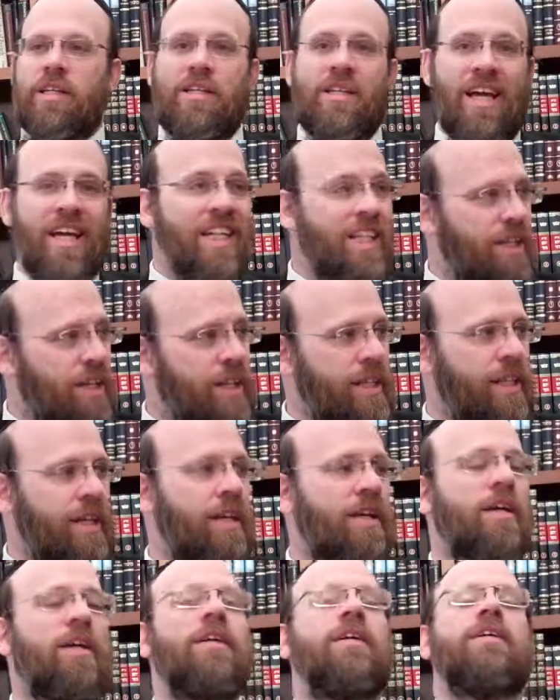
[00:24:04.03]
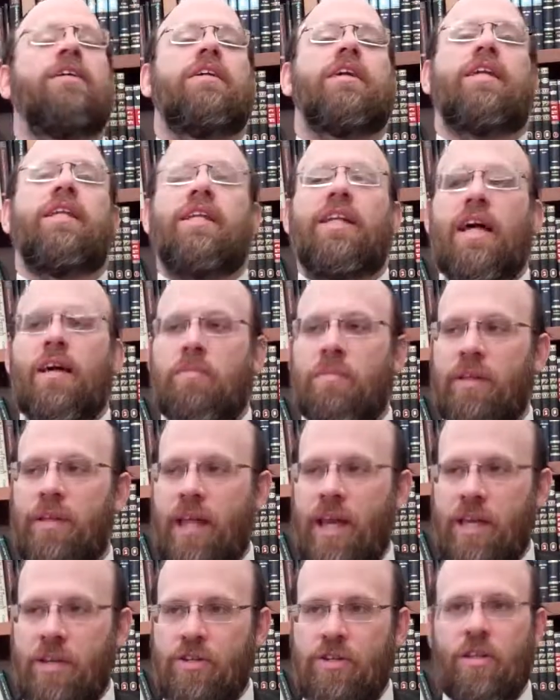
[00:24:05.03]
nice idea; it's an
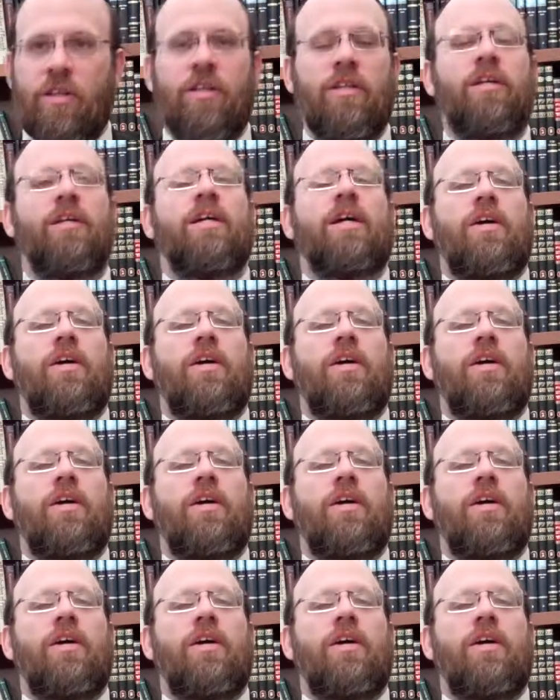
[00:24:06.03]
obligation.